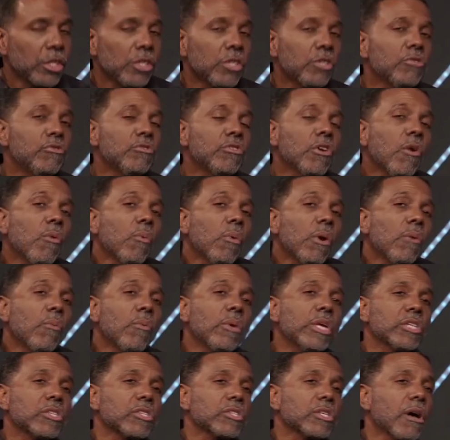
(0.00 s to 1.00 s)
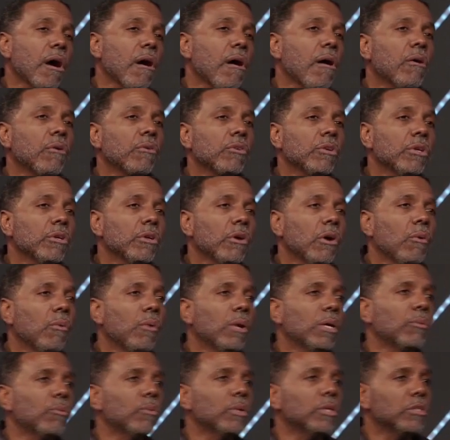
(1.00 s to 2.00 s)
You know what we saw? You know
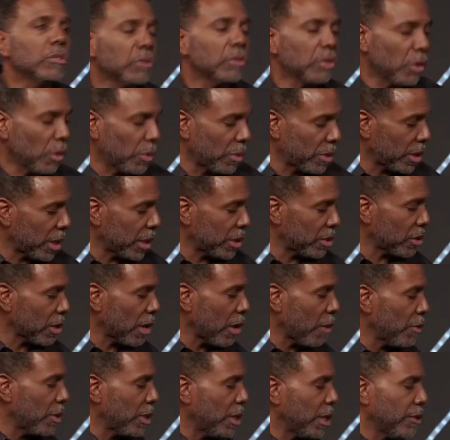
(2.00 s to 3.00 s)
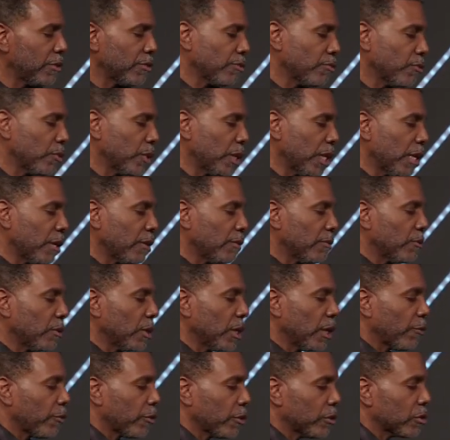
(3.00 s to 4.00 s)
what you know what they saw when they when they
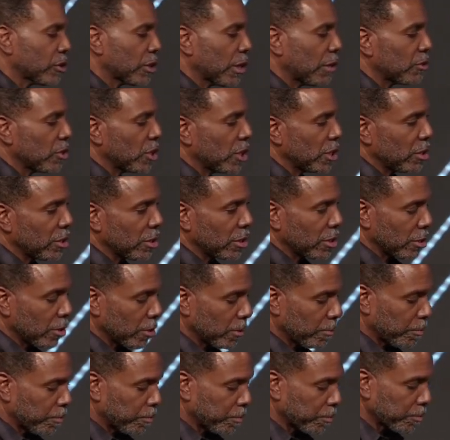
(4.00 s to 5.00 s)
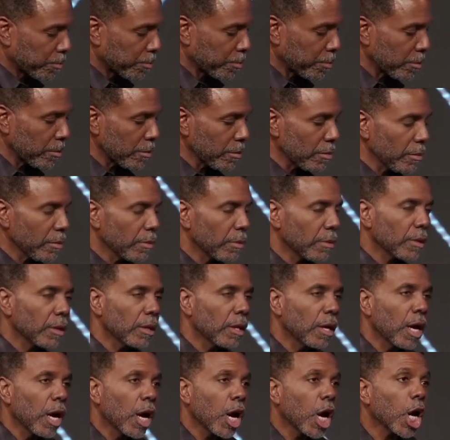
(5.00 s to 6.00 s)
when they first saw Jesus?
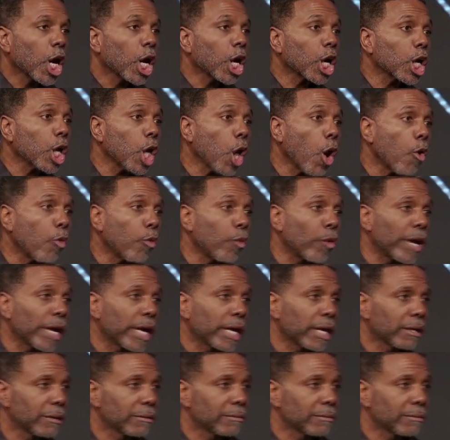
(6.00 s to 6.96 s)
Glory.